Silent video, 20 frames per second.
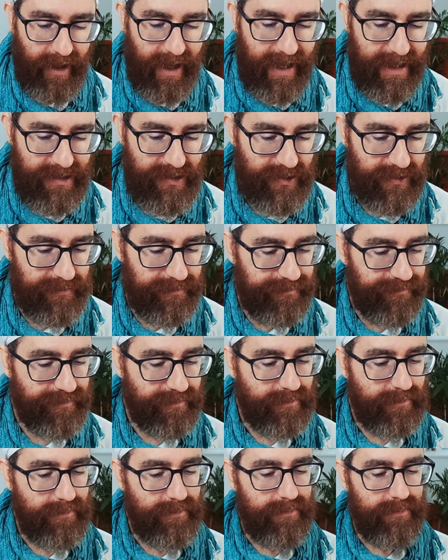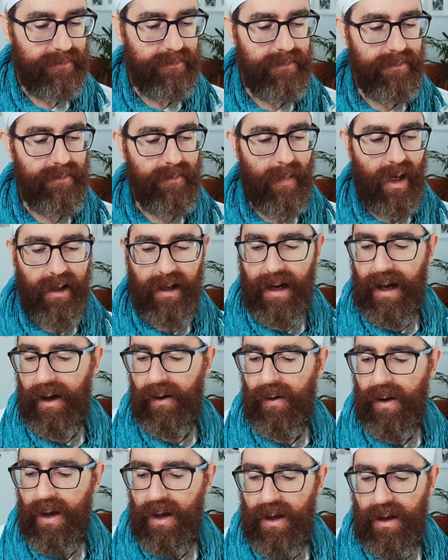us.
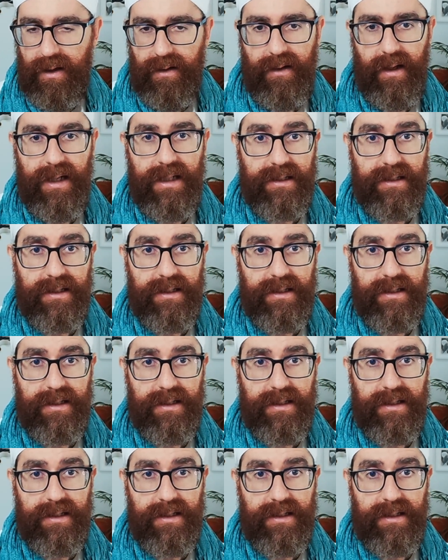Now, there is